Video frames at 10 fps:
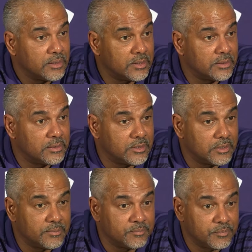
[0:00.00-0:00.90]
And
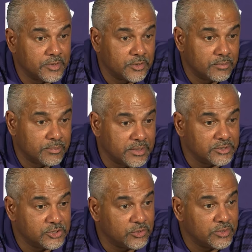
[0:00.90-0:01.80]
um, you know, Buddy
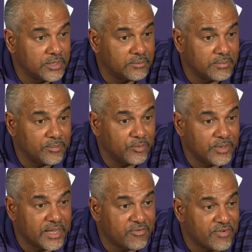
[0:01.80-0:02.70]
showed that maybe
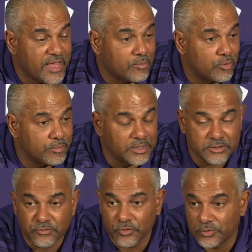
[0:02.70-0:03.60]
we got to find more
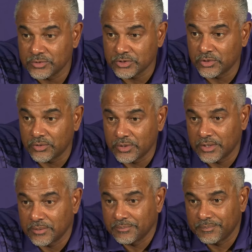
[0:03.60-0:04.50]
minutes for him. So
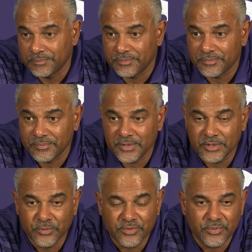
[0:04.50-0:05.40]
um, you
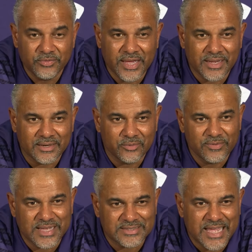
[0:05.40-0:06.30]
know, we, we've got
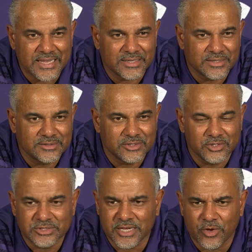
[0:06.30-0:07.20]
we've got talent. It's going
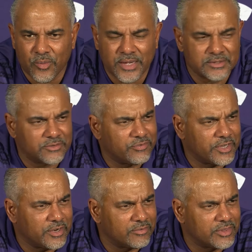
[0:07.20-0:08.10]
to take a while to
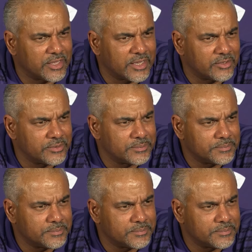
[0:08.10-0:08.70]
figure everything out.